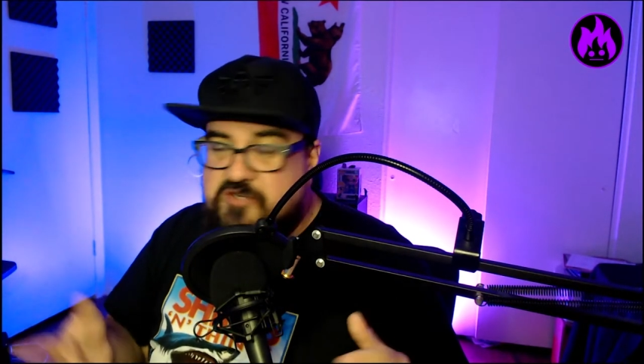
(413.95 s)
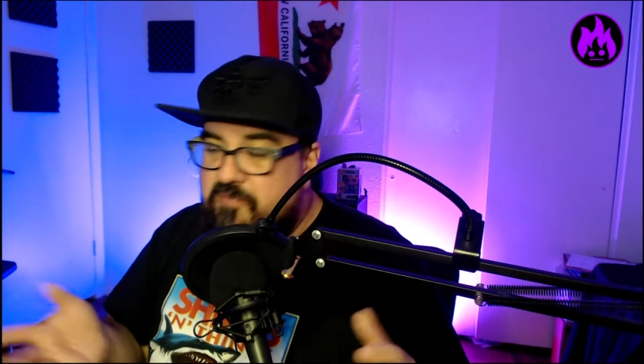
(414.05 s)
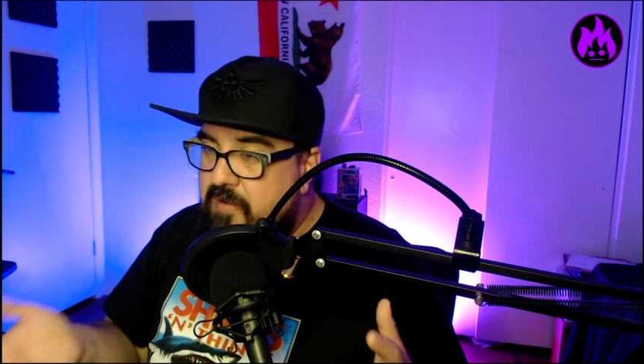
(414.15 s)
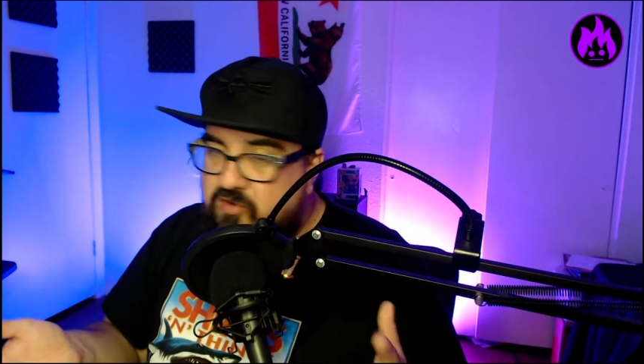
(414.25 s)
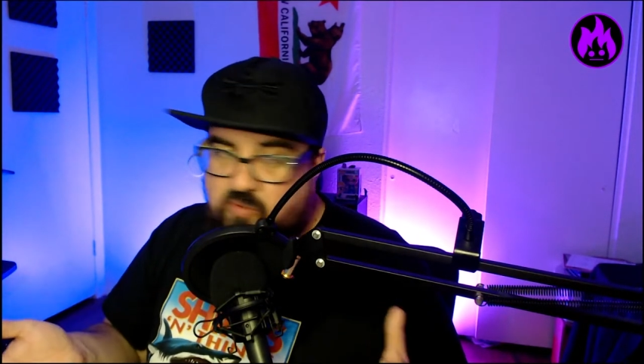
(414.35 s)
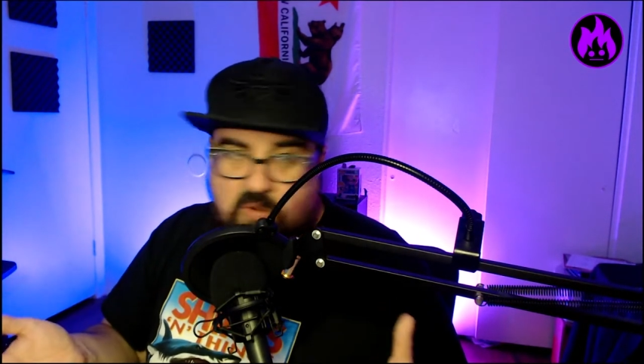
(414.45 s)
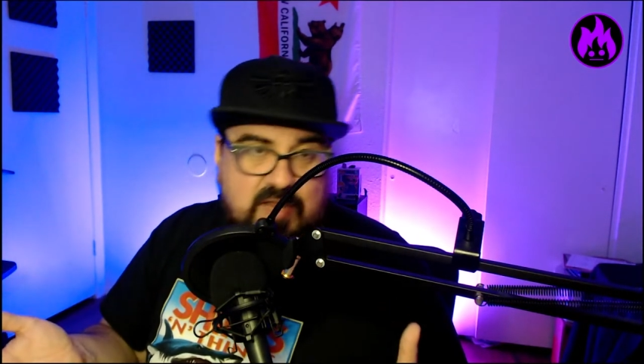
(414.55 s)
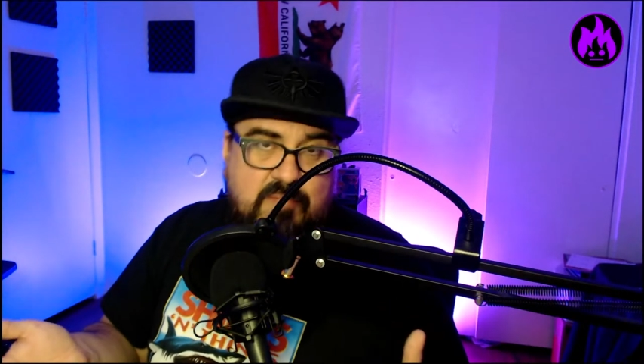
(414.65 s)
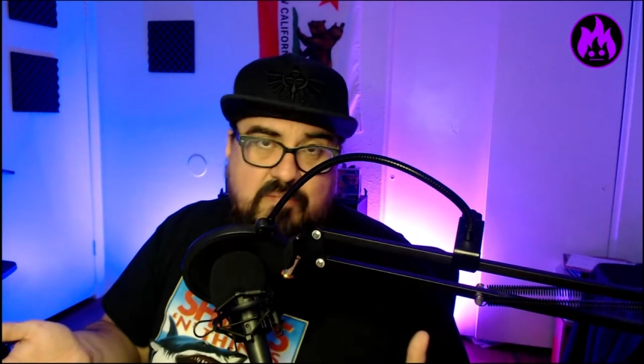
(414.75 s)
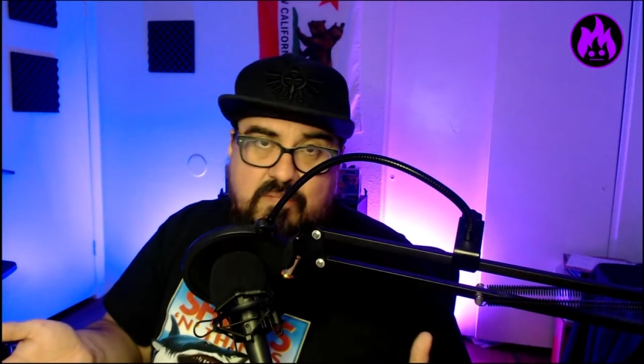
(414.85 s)
Maybe
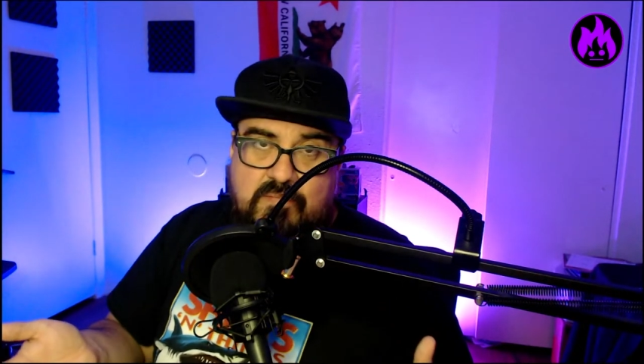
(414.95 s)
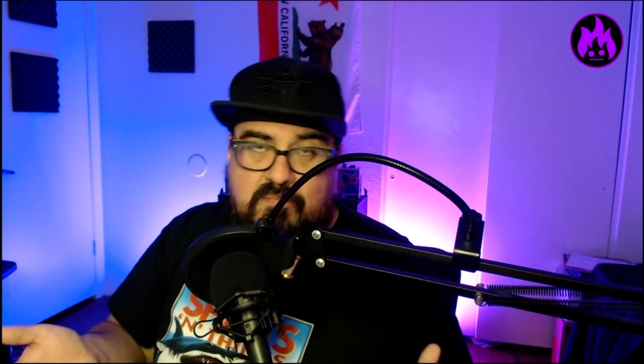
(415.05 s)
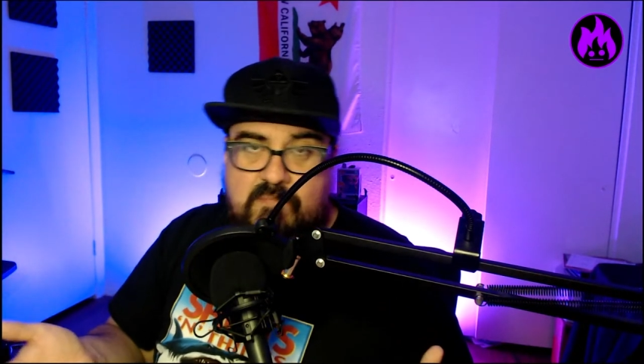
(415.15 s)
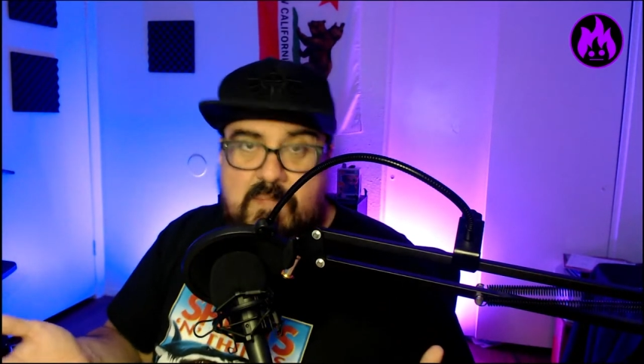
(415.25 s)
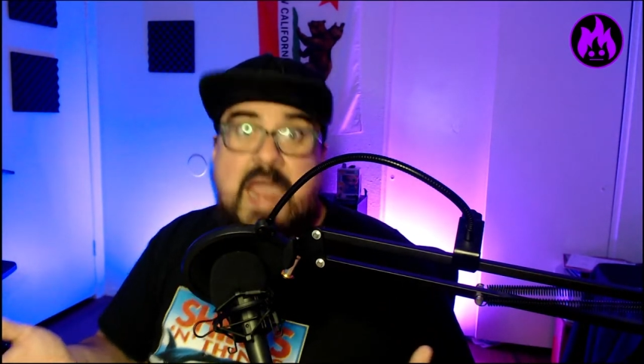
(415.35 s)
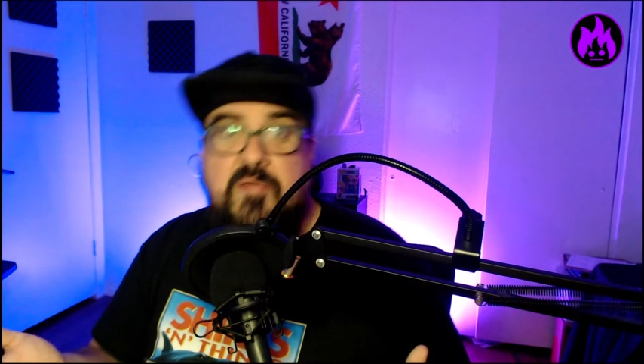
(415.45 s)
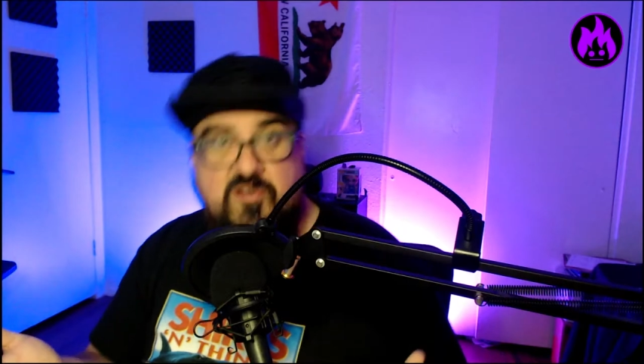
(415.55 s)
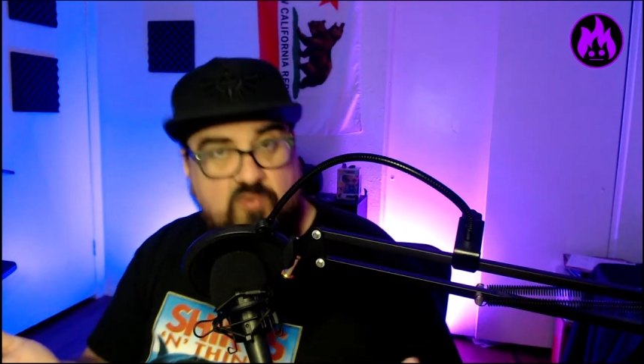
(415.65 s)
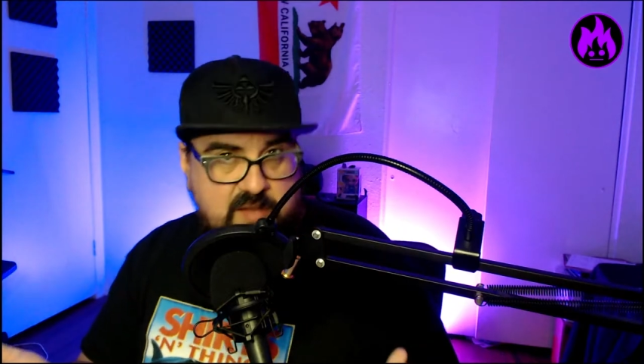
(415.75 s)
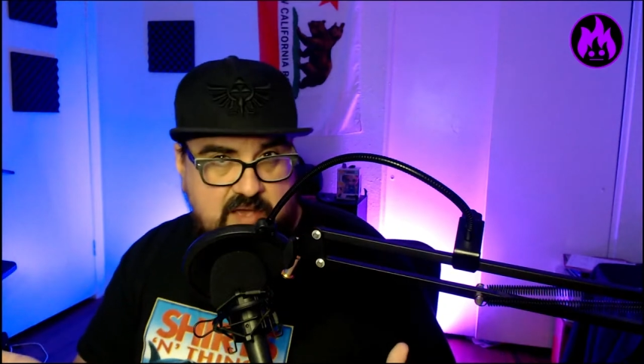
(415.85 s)
20, maybe
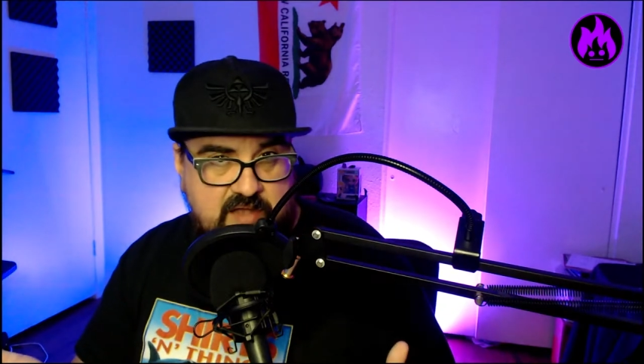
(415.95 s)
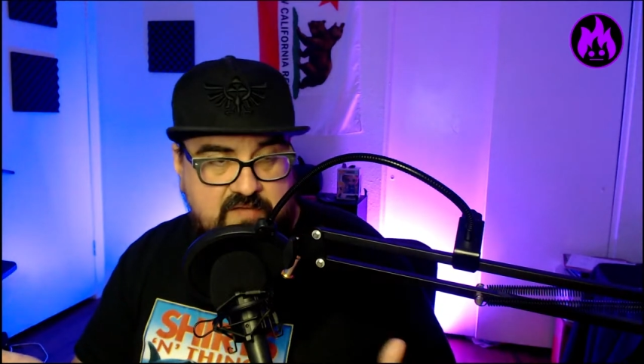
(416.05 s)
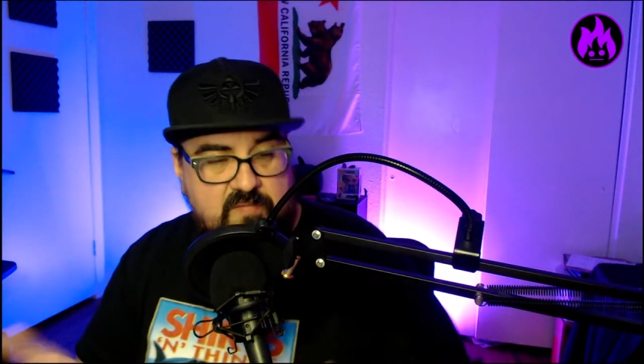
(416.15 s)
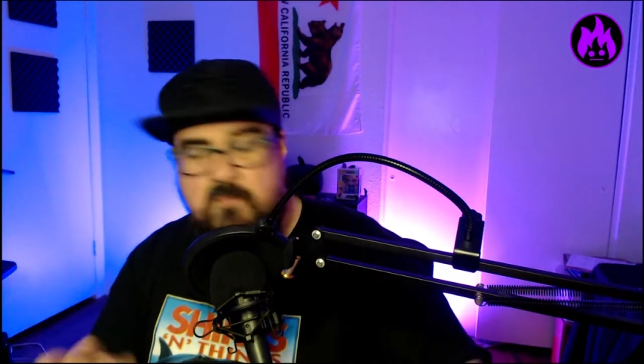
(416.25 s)
20 bucks,